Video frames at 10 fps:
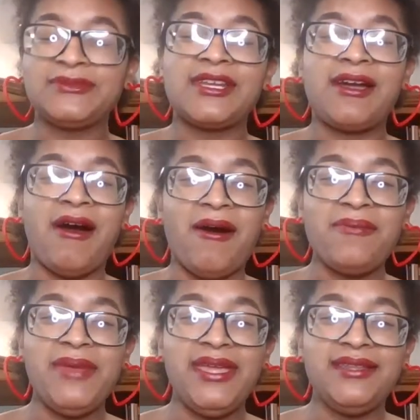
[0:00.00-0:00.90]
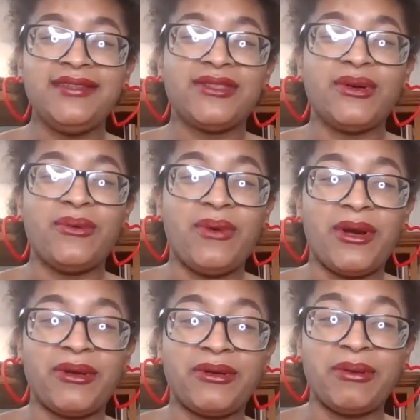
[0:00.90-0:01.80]
comment the
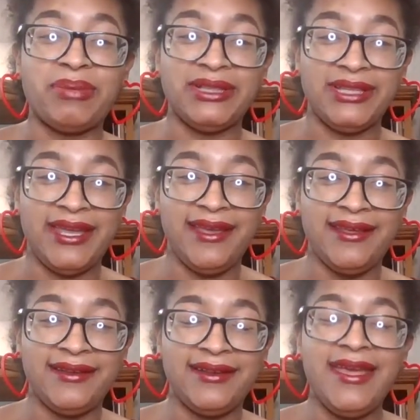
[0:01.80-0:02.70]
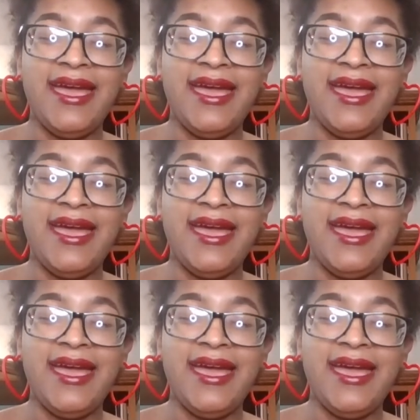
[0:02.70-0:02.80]
word plan